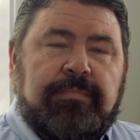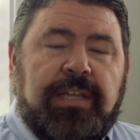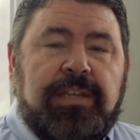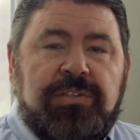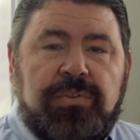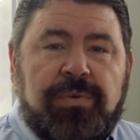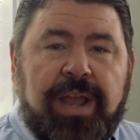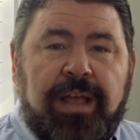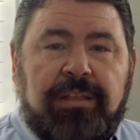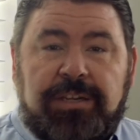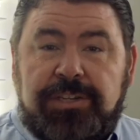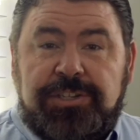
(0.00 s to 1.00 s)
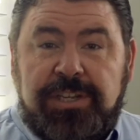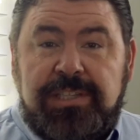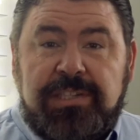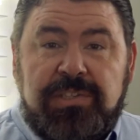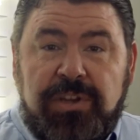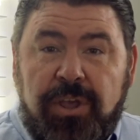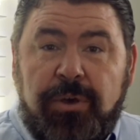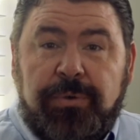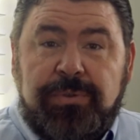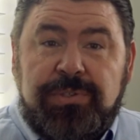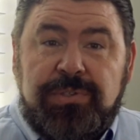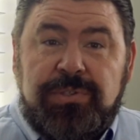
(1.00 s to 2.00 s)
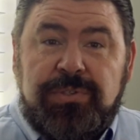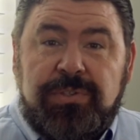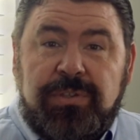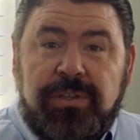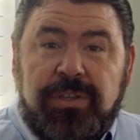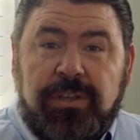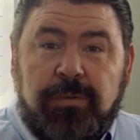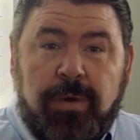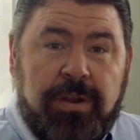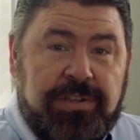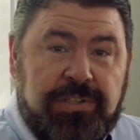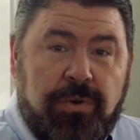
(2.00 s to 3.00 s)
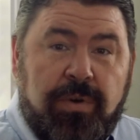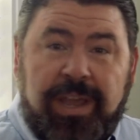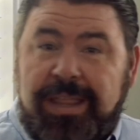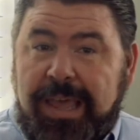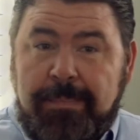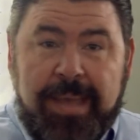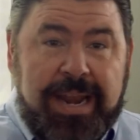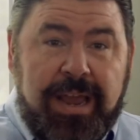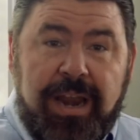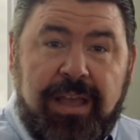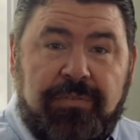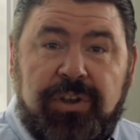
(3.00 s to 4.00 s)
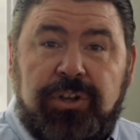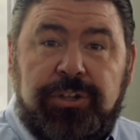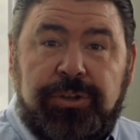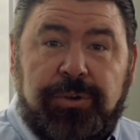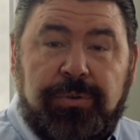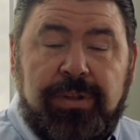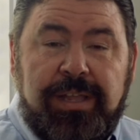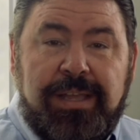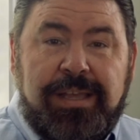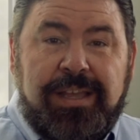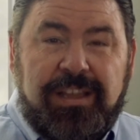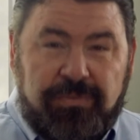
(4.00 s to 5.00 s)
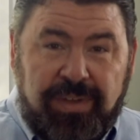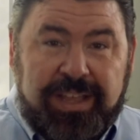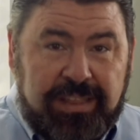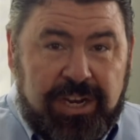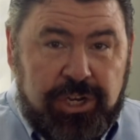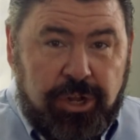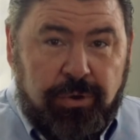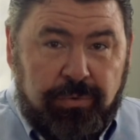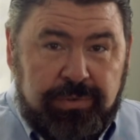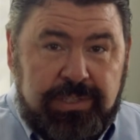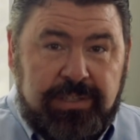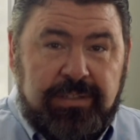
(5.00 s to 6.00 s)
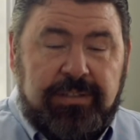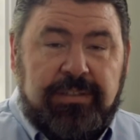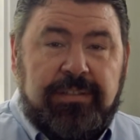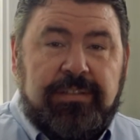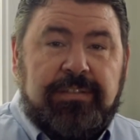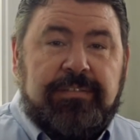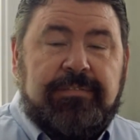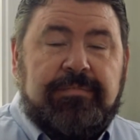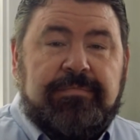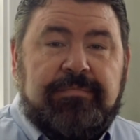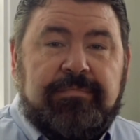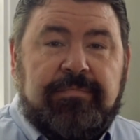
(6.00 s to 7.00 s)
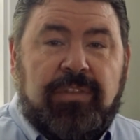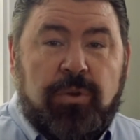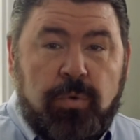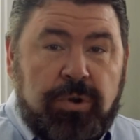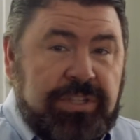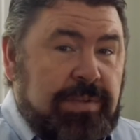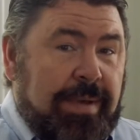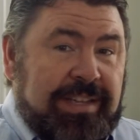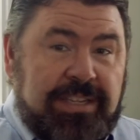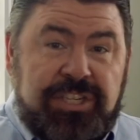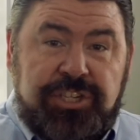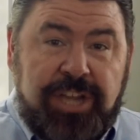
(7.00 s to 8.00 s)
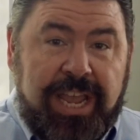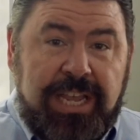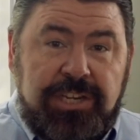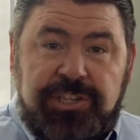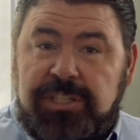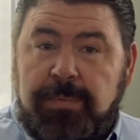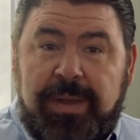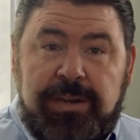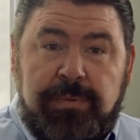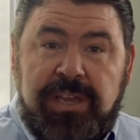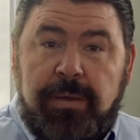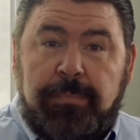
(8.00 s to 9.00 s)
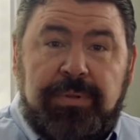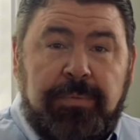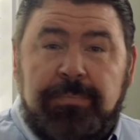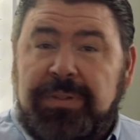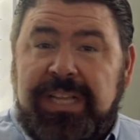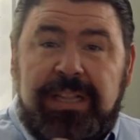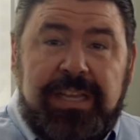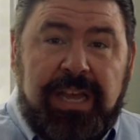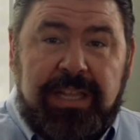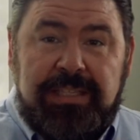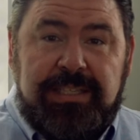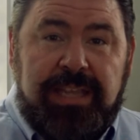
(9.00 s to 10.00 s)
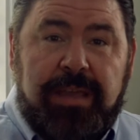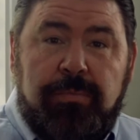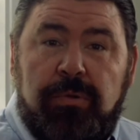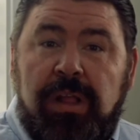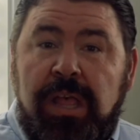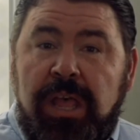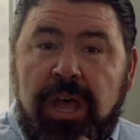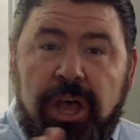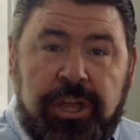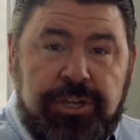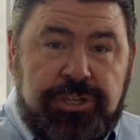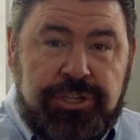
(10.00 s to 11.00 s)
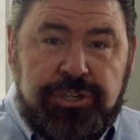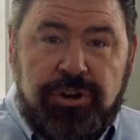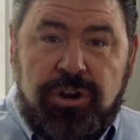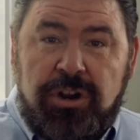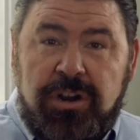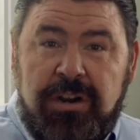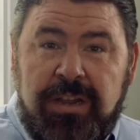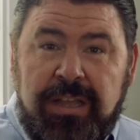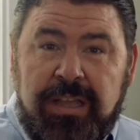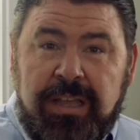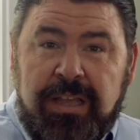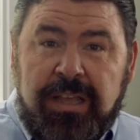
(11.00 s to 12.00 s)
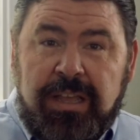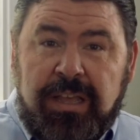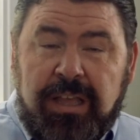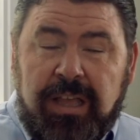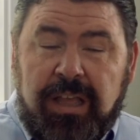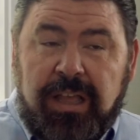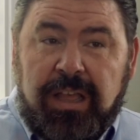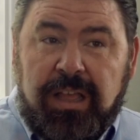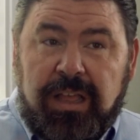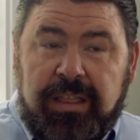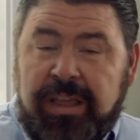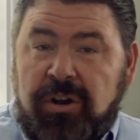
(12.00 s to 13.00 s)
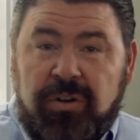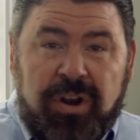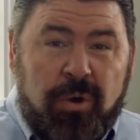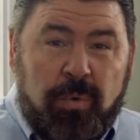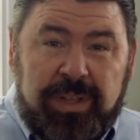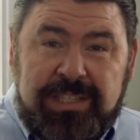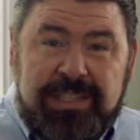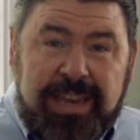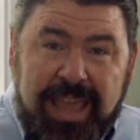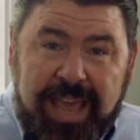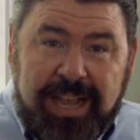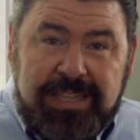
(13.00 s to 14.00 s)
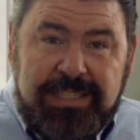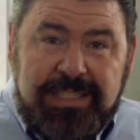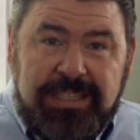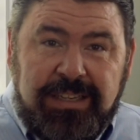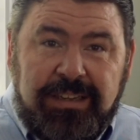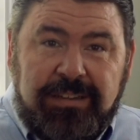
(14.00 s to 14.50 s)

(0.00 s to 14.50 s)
Here's the reality. Jesus knows where he's going, and they may not have a clue. In fact, they don't. Their world's about to change. It's about to become completely unstable, unsure. They don't know what's next.